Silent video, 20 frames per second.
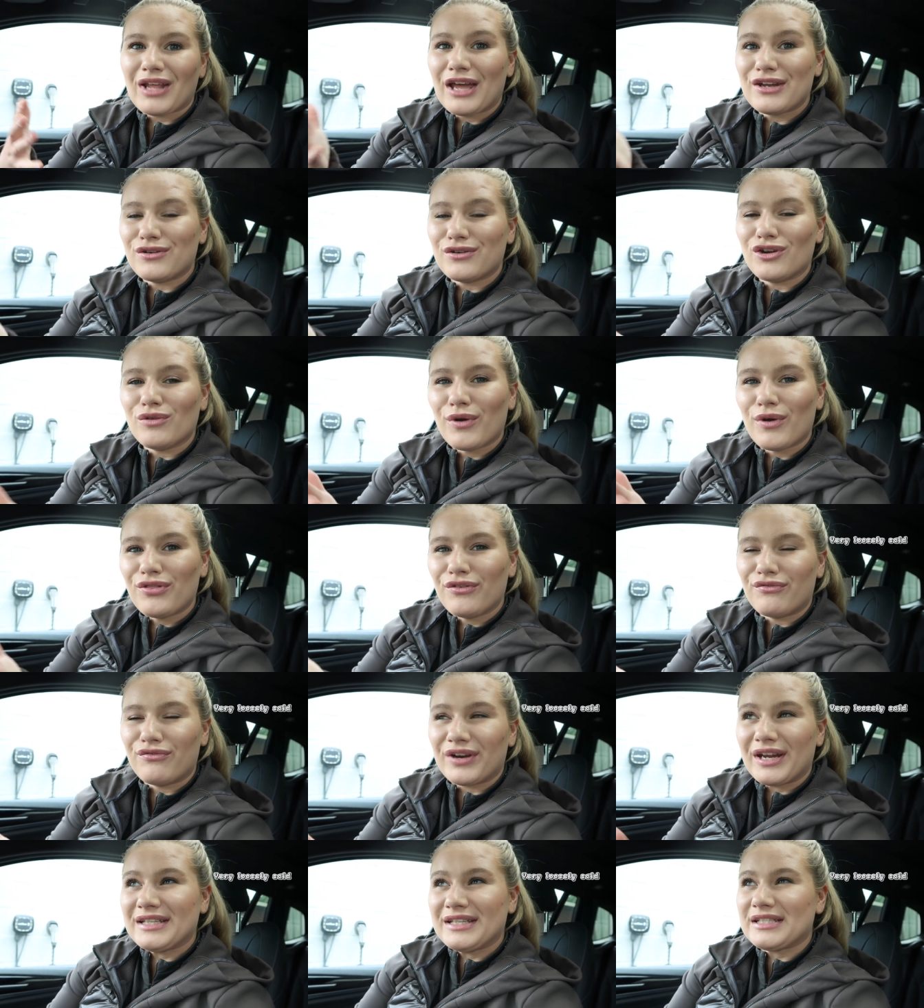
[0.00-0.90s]
I don't know what
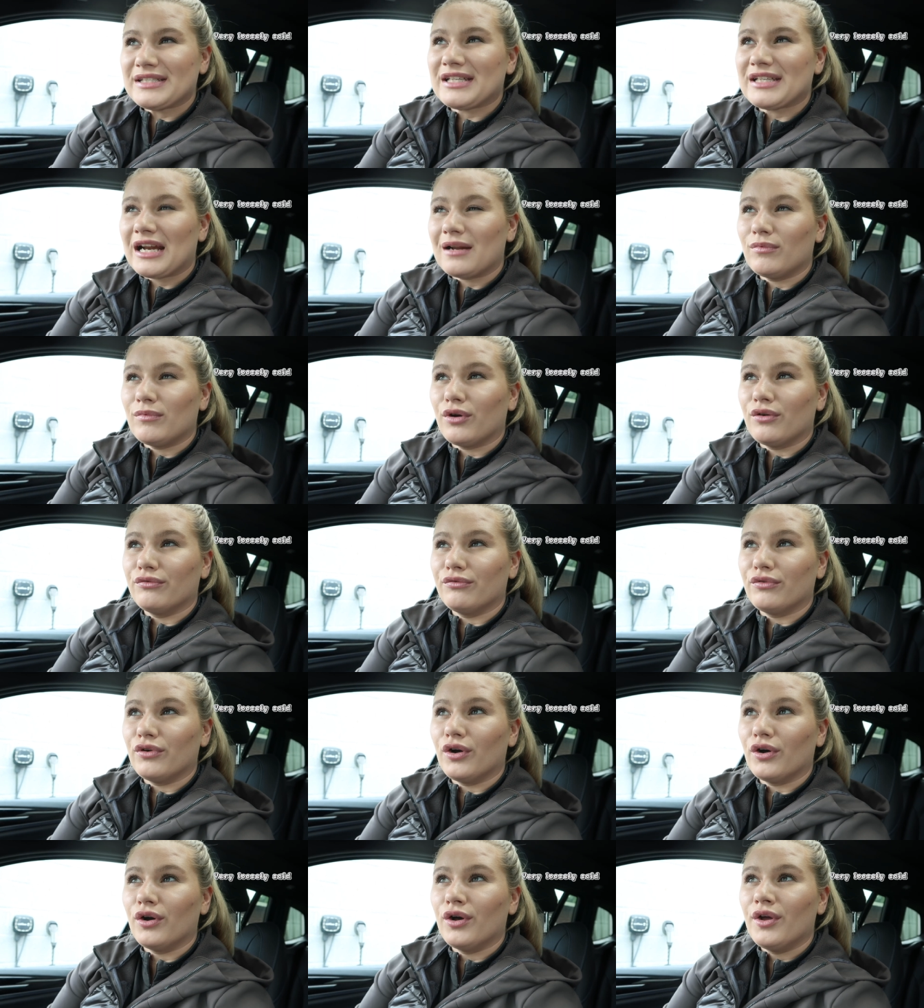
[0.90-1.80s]
the phrase is that I'm looking
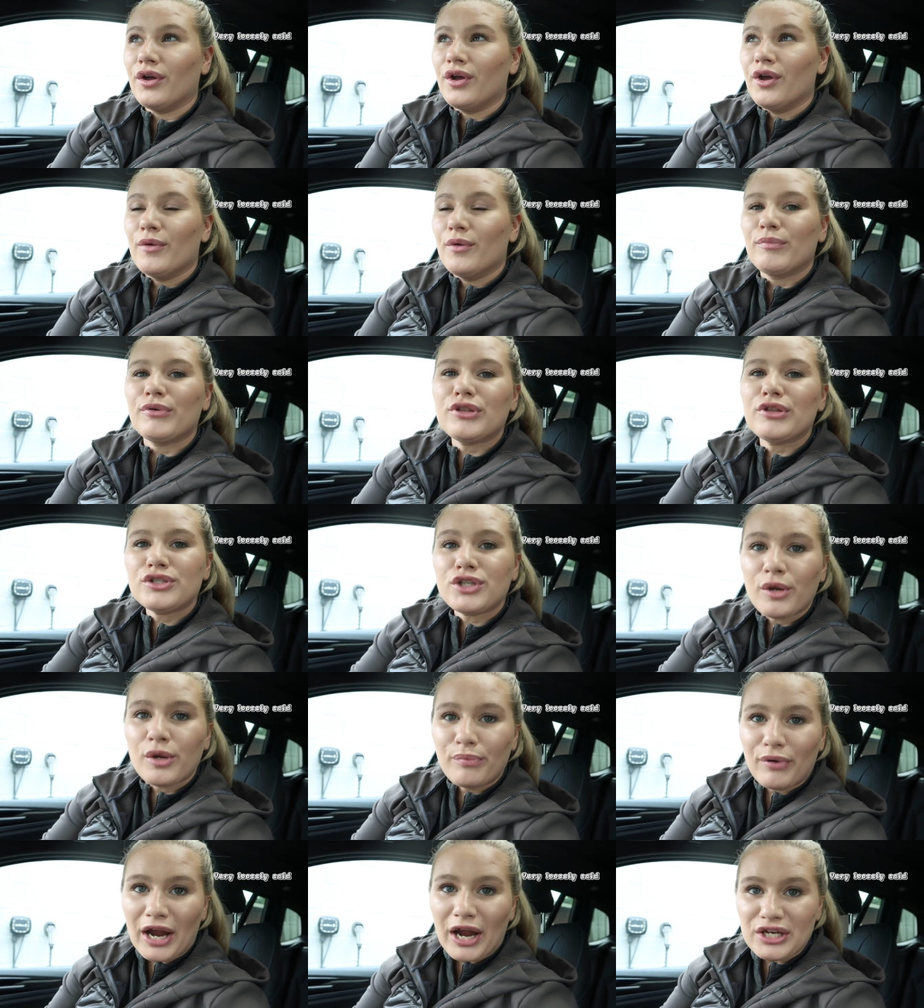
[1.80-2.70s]
for but there's
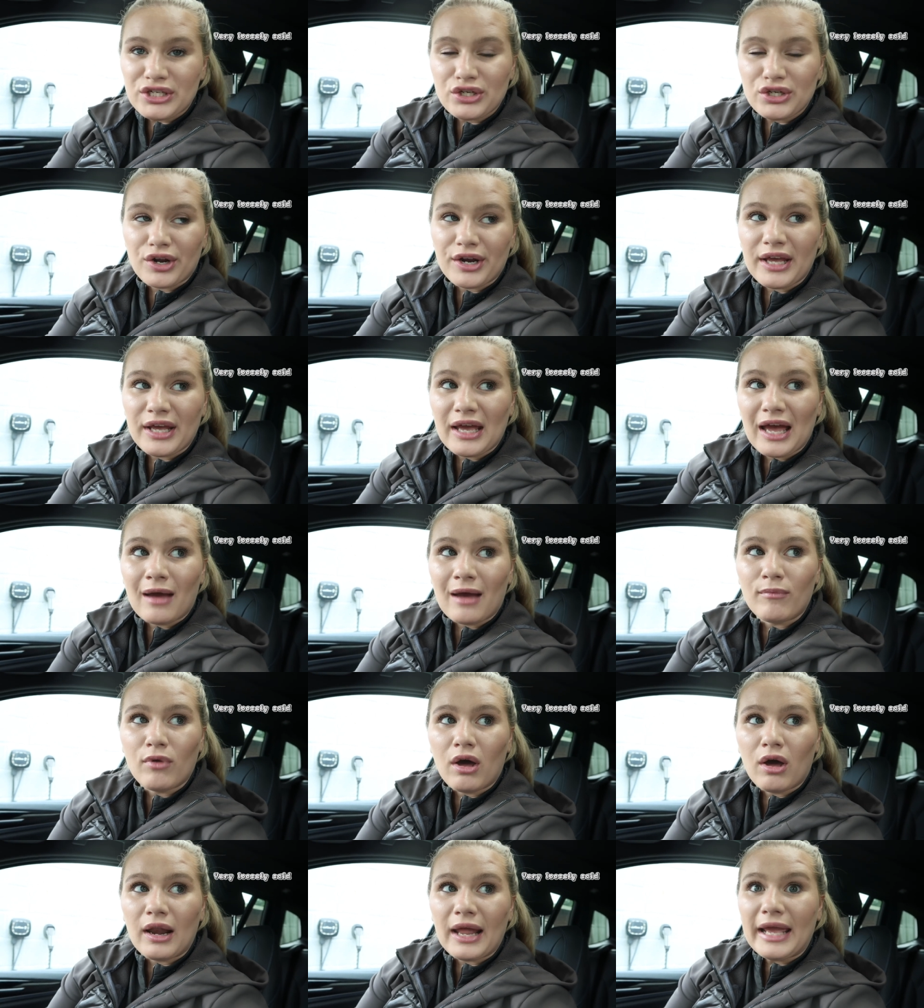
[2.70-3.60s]
no pressure on it
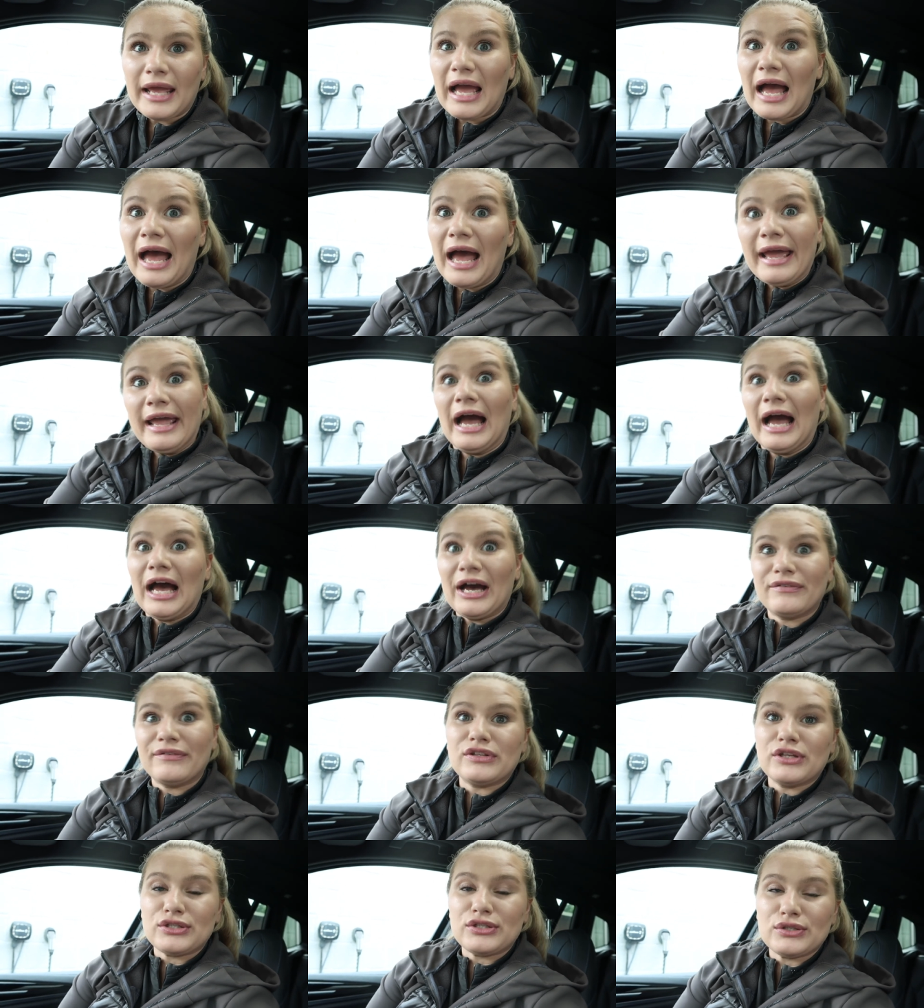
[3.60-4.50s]
I'm not like I
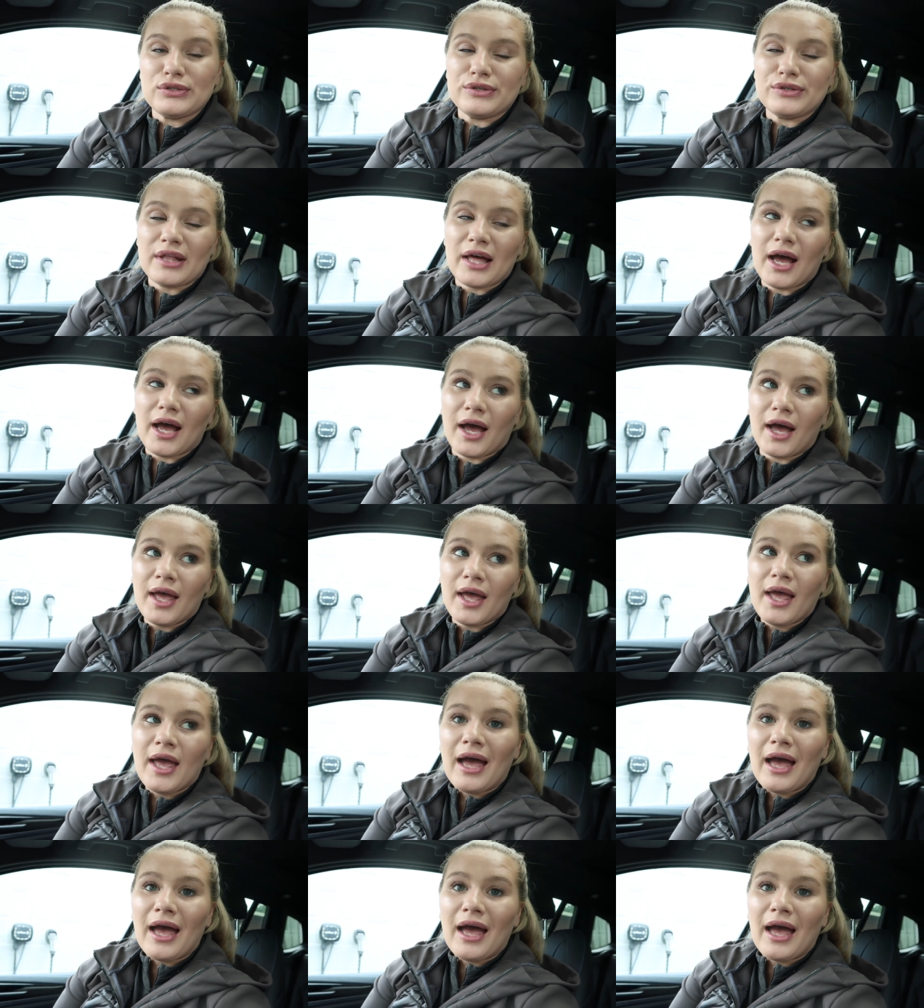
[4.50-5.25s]
have to do that